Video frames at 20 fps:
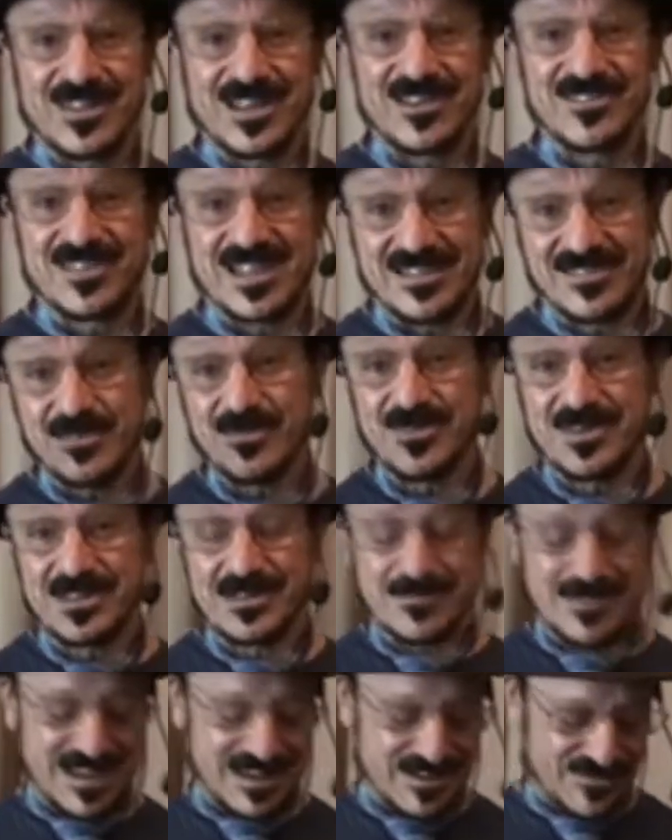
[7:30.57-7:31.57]
That's a
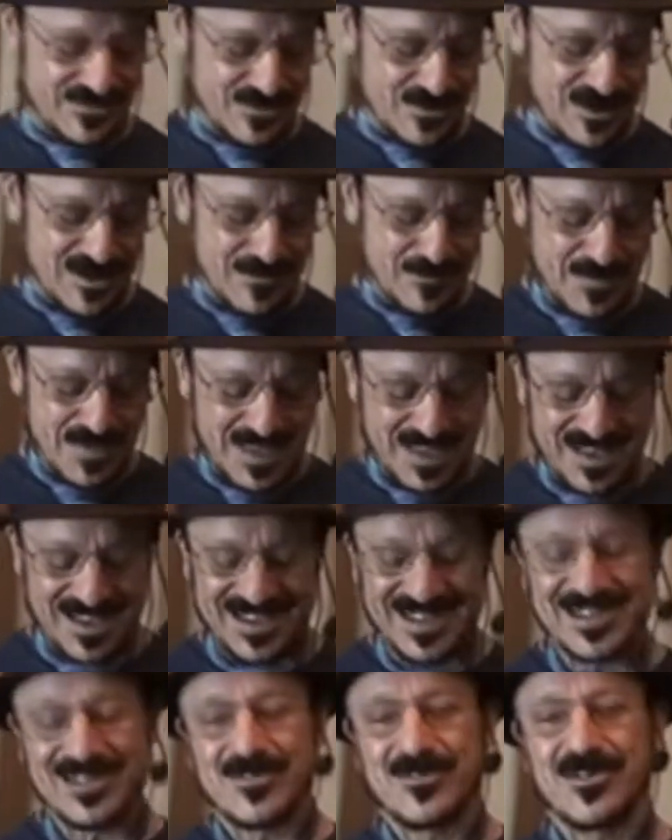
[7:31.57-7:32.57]
real metaphor
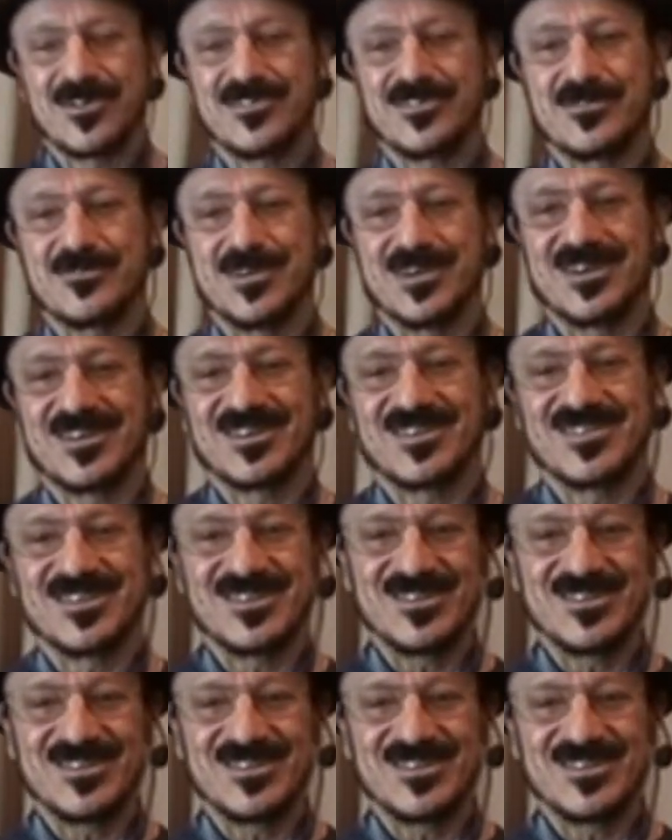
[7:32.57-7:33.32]
in A Course in Miracles.